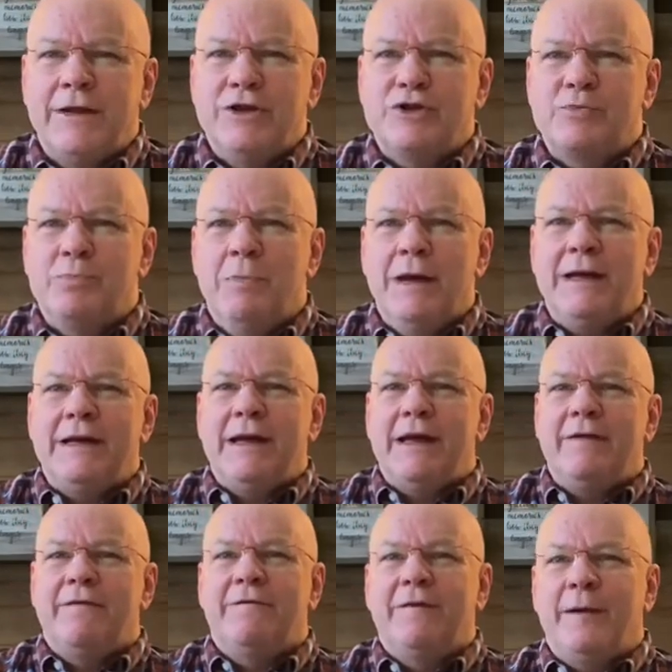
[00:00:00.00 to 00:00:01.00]
is
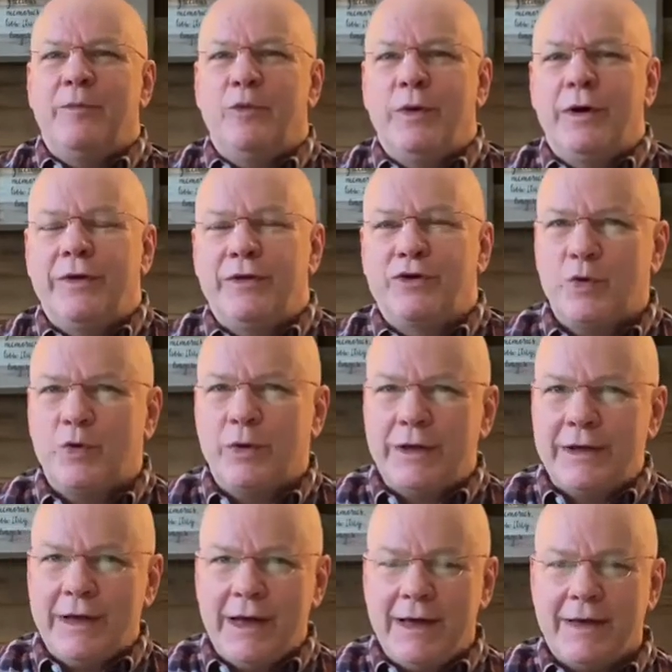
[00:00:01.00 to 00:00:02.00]
Monday, February the
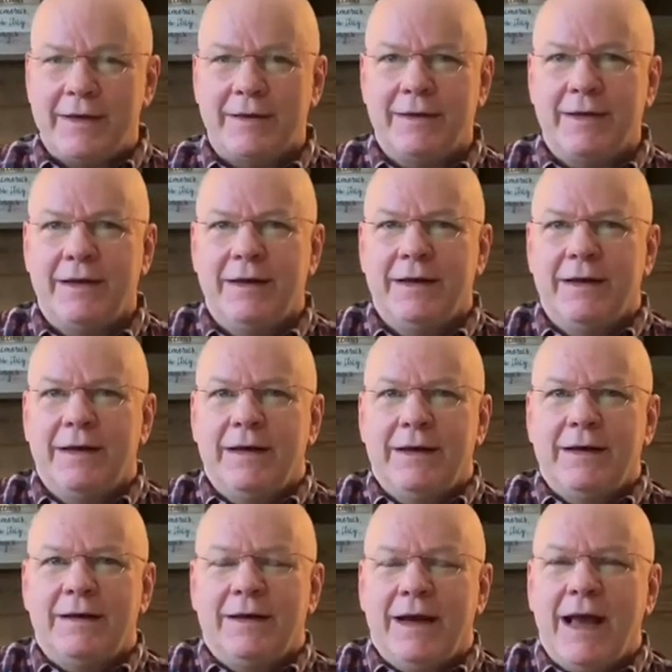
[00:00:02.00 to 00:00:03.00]
28th,
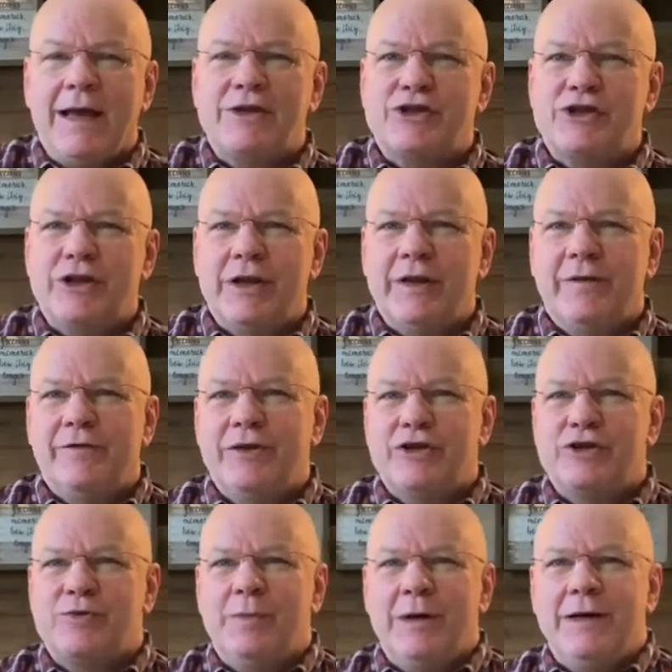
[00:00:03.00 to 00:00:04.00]
last day of
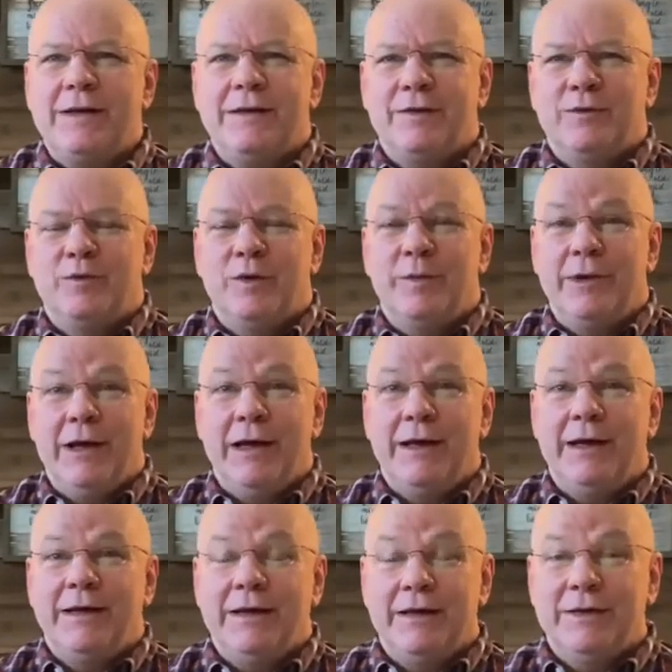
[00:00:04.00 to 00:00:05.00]
this month, and we'll be
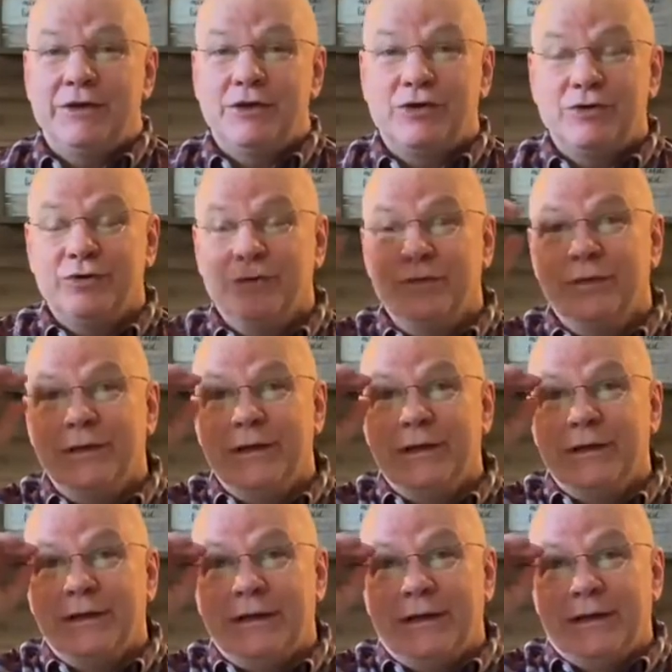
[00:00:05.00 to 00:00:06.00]
heading into
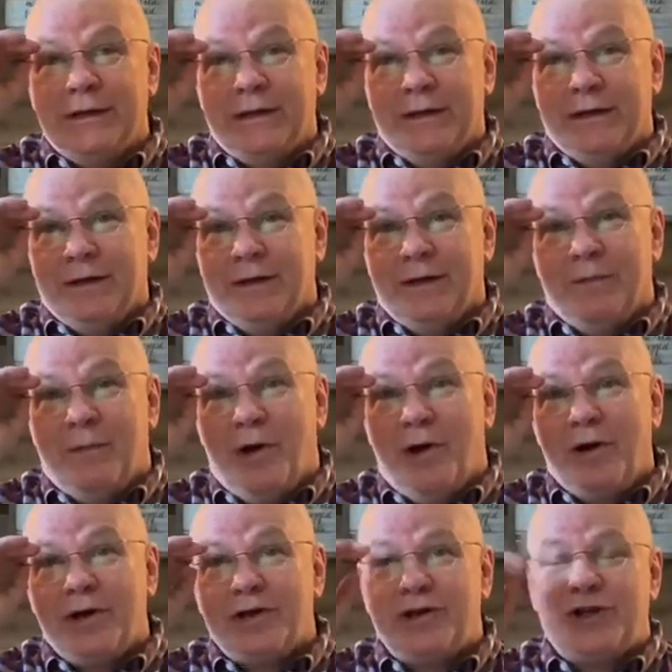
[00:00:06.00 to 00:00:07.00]
the
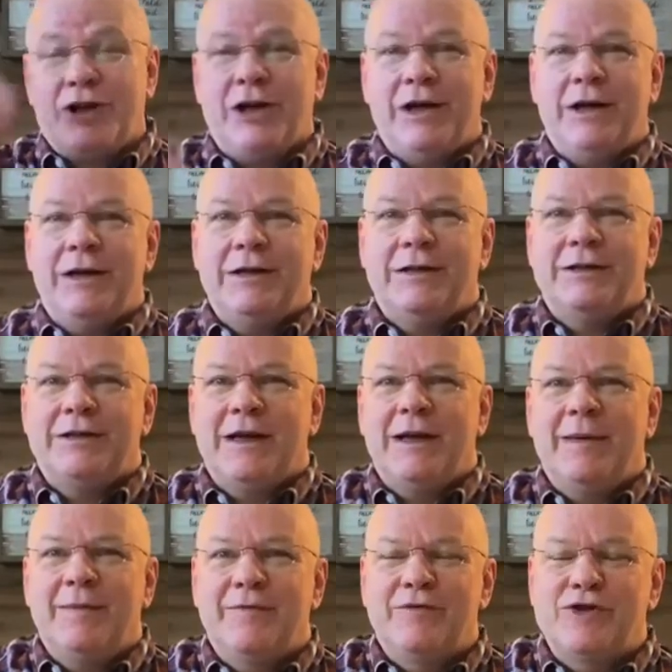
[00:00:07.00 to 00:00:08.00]
March
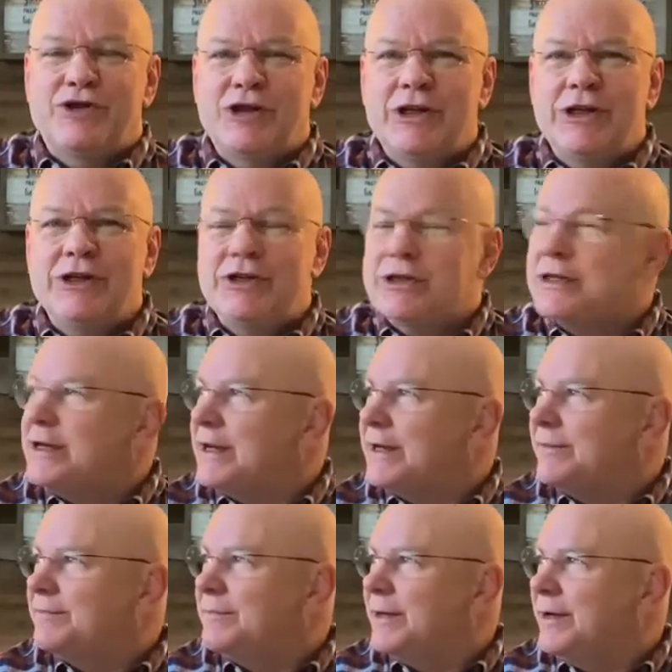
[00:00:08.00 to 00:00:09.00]
time of the season.
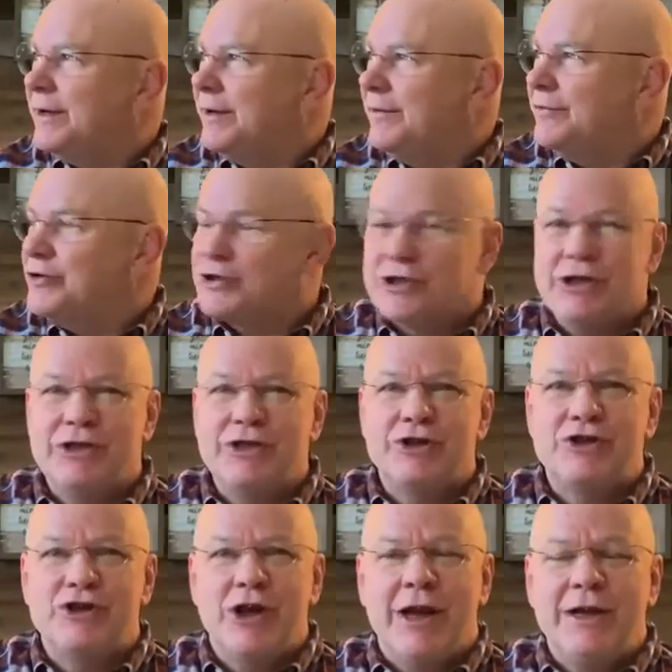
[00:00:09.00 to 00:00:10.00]
I love the
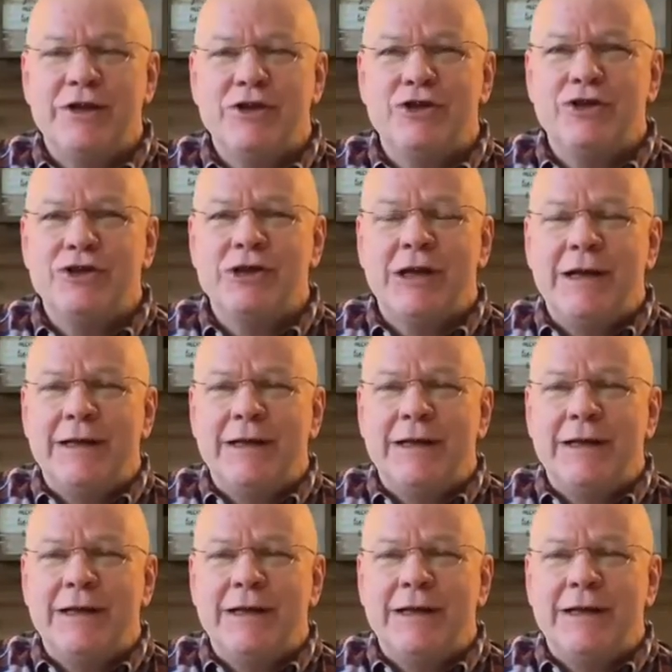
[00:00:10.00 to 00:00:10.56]
season changes,